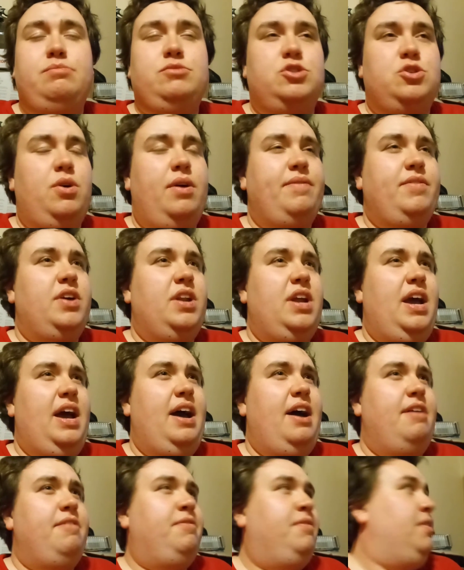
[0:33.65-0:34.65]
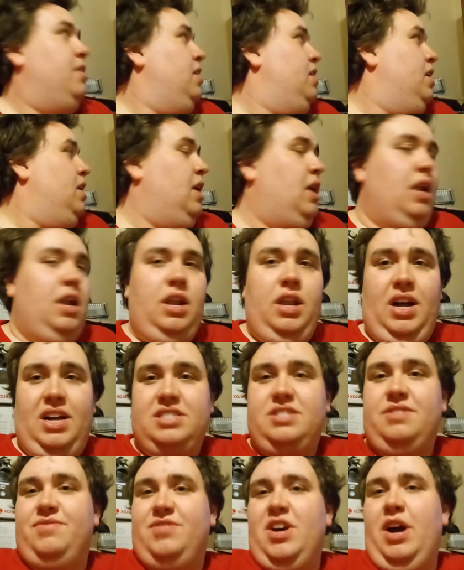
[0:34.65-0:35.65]
So I'm gonna have
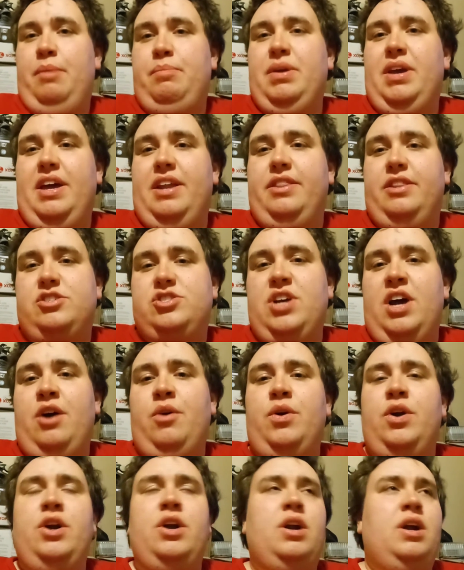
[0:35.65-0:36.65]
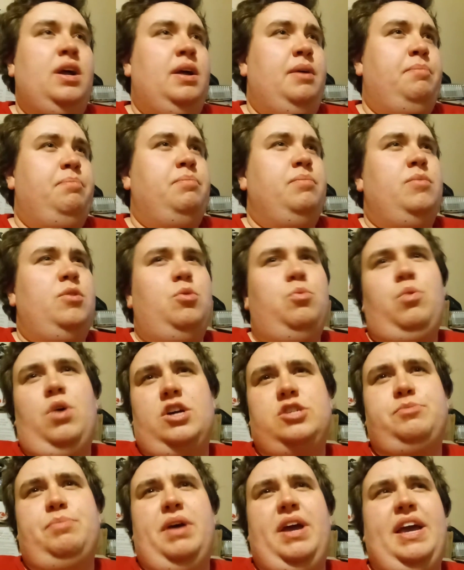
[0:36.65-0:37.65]
lots of time to get in the shower,
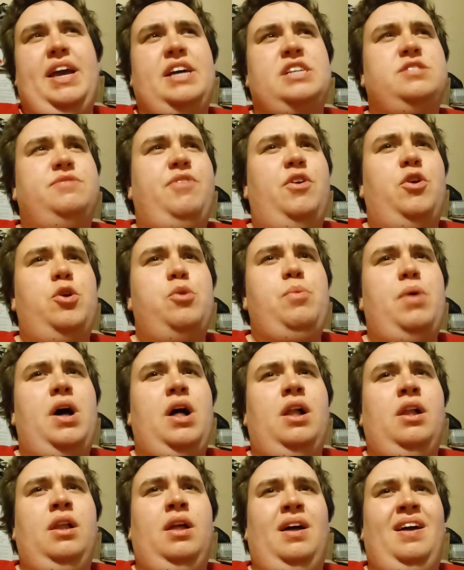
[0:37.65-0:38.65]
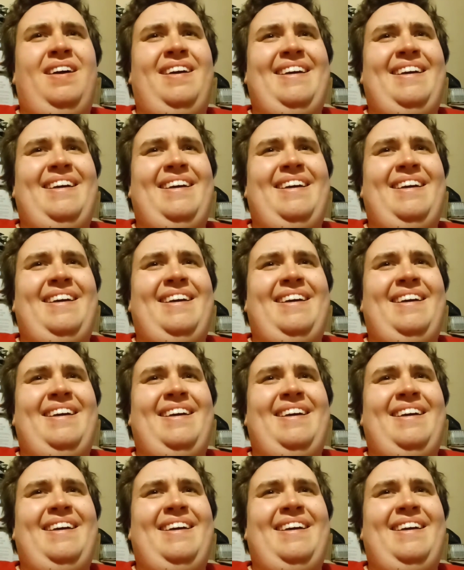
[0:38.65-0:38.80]
wash my hands very well,